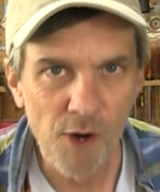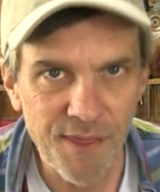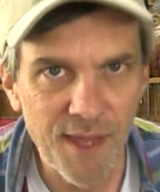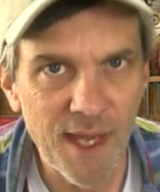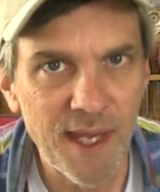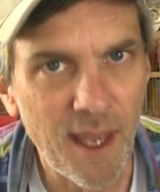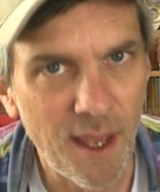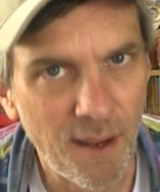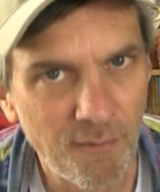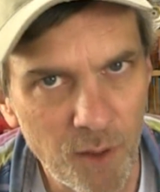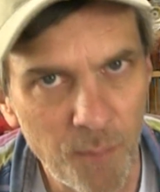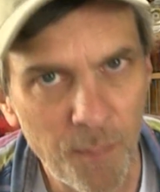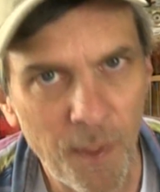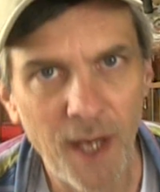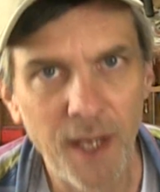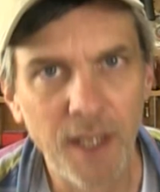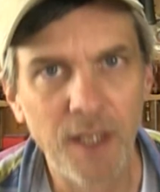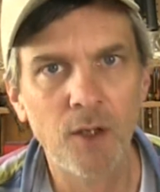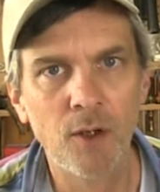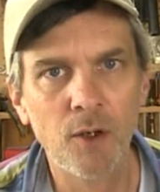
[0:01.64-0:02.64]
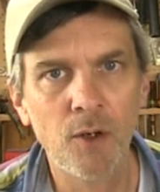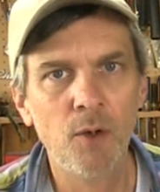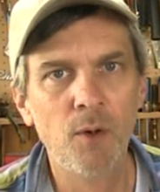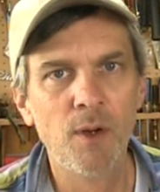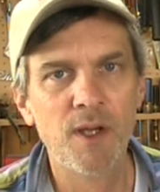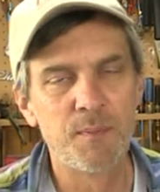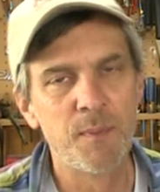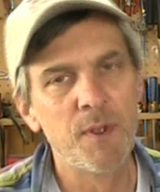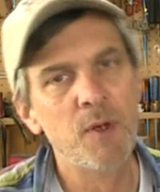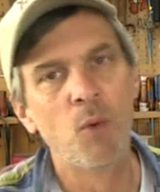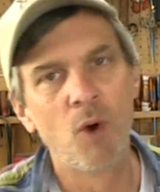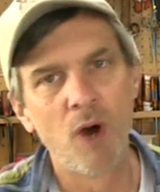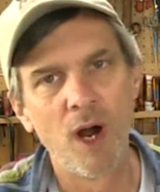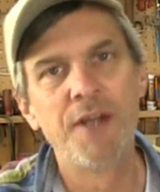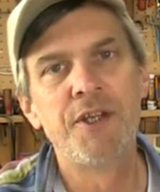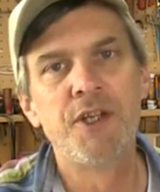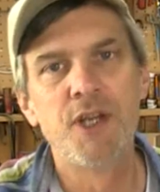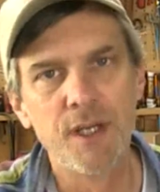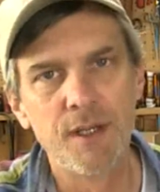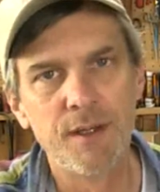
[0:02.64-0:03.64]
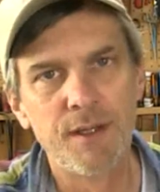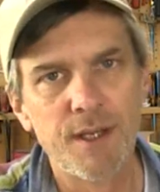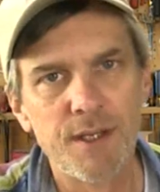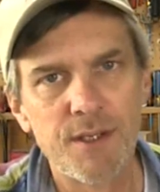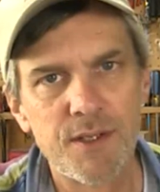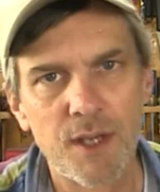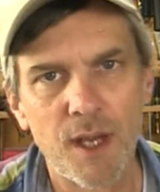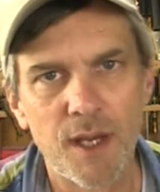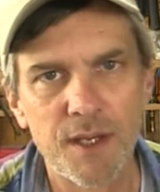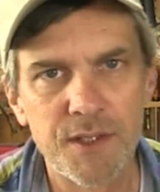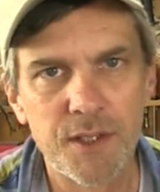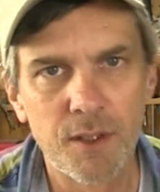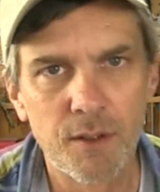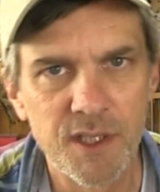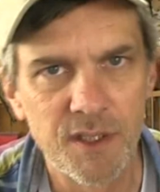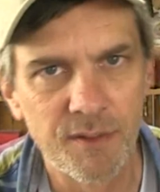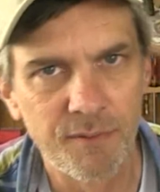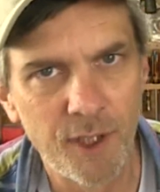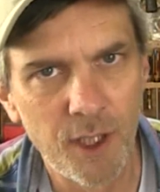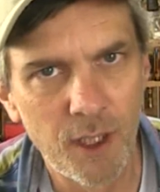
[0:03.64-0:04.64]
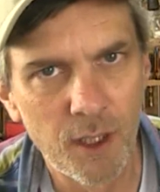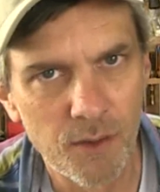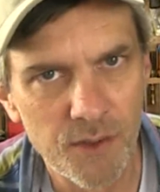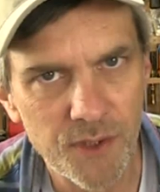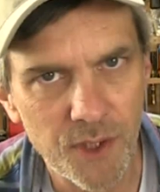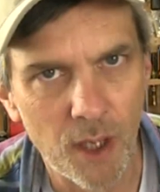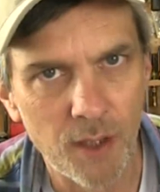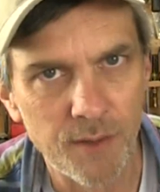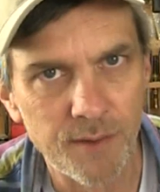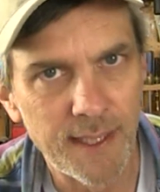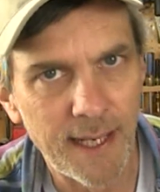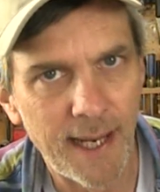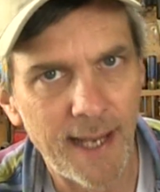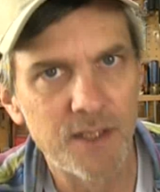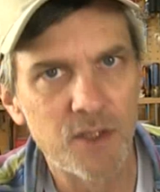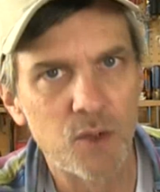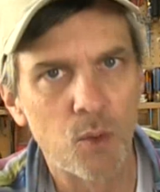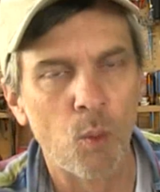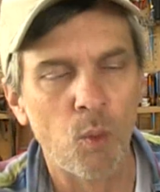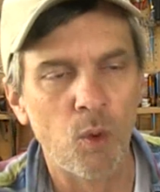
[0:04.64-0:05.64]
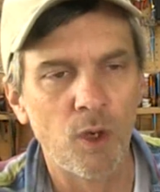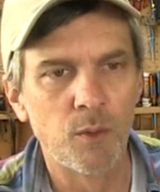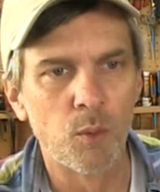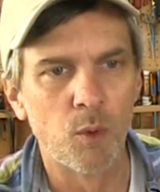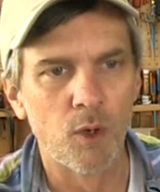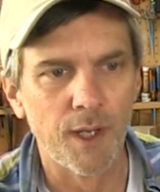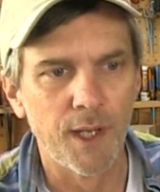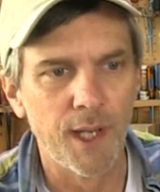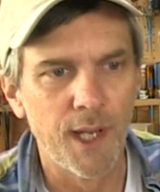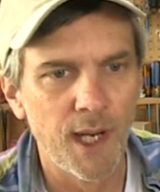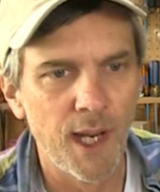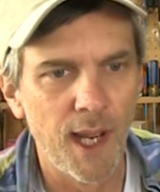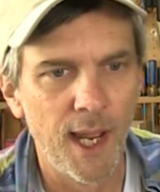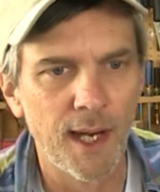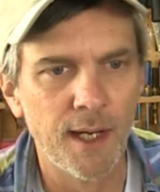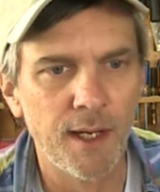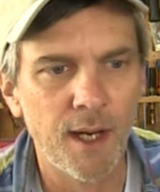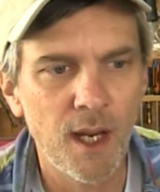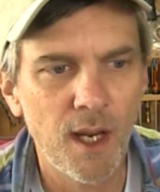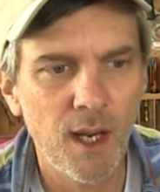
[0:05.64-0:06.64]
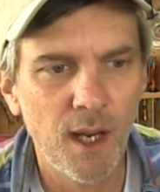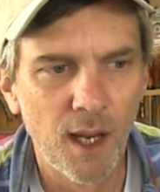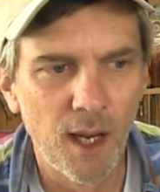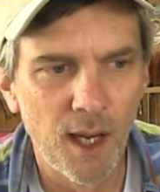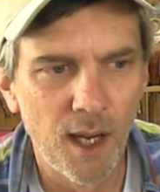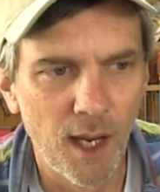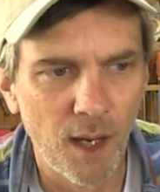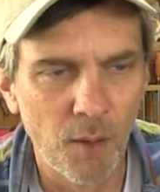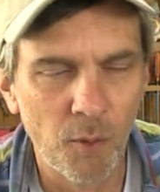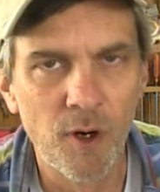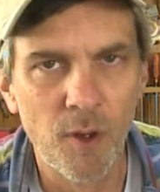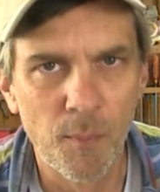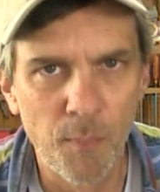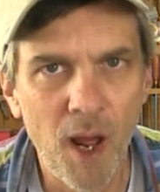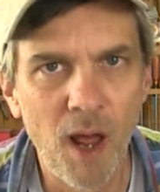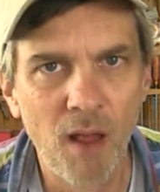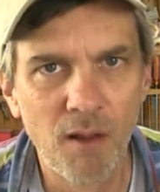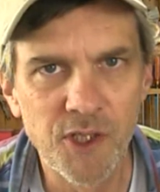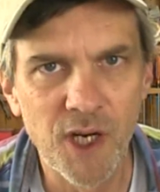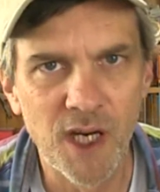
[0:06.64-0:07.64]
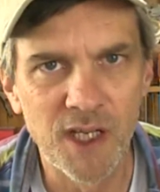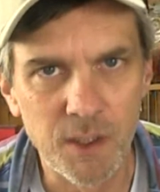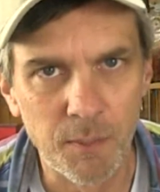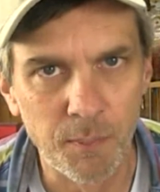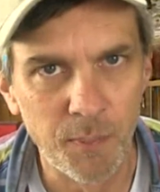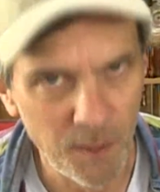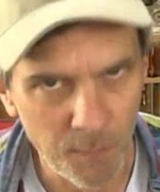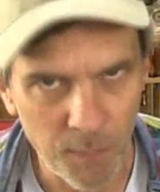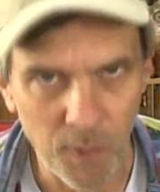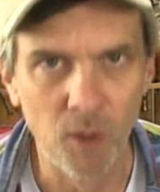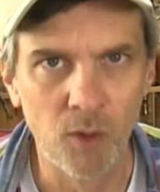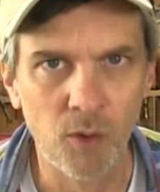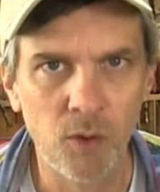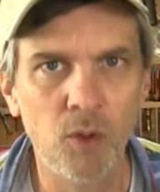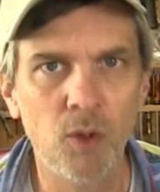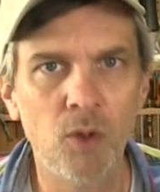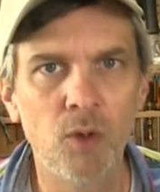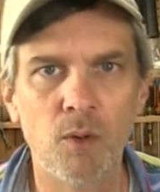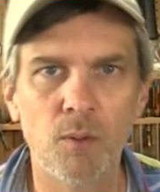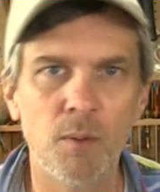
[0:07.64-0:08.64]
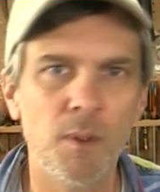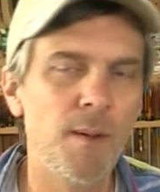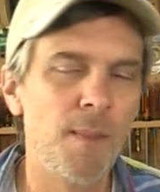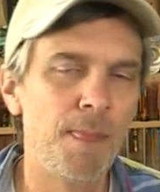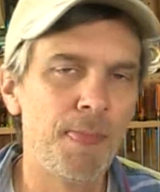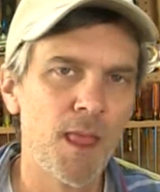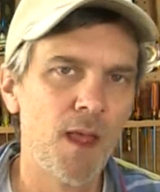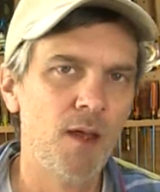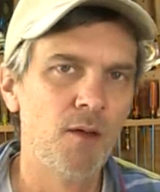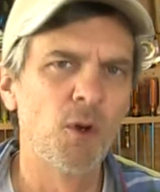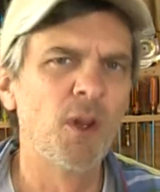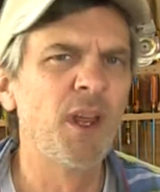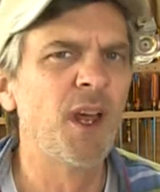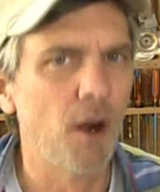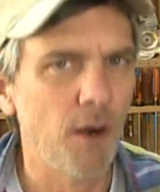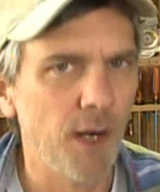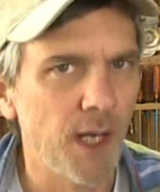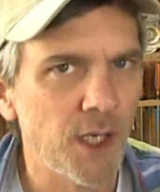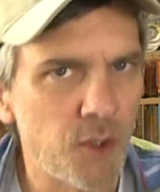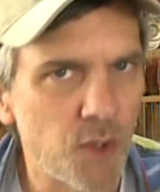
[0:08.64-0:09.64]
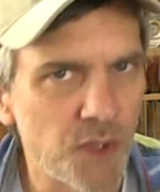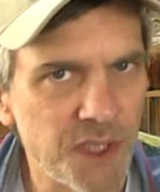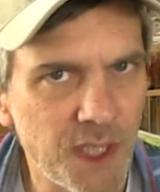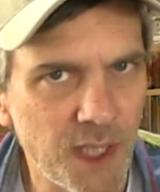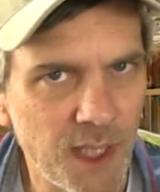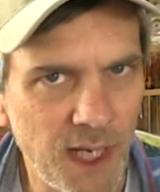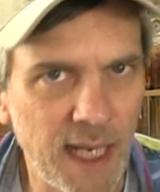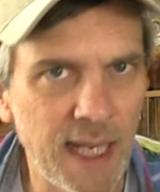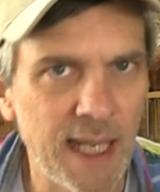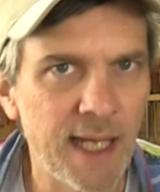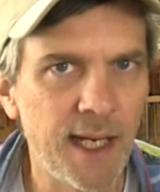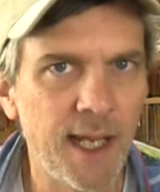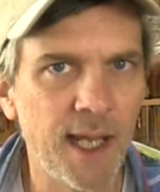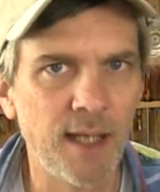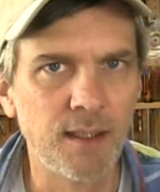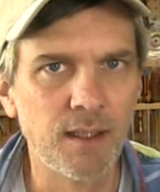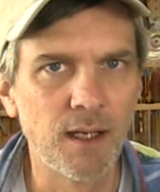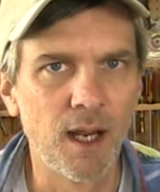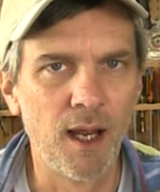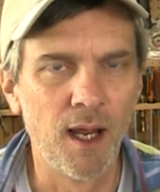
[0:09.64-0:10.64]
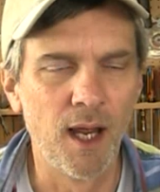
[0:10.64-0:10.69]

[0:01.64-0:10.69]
to thank everybody who has been watching this series of videos on Ted's Woodworking, and I want to apologize to people who really aren't interested in it.